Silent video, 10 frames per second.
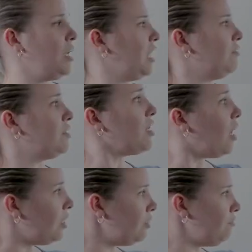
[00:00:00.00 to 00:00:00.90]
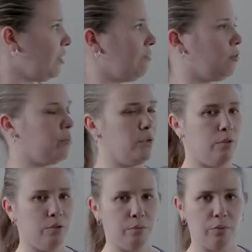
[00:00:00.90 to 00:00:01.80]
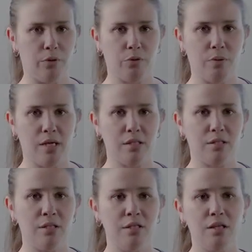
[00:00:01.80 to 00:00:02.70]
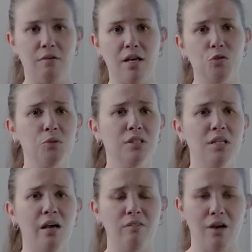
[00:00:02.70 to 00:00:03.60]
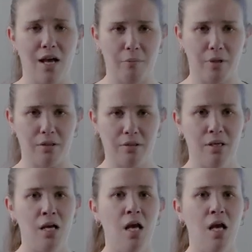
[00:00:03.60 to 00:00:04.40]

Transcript: And if it's unfavorable both ways, that reaction will never happen.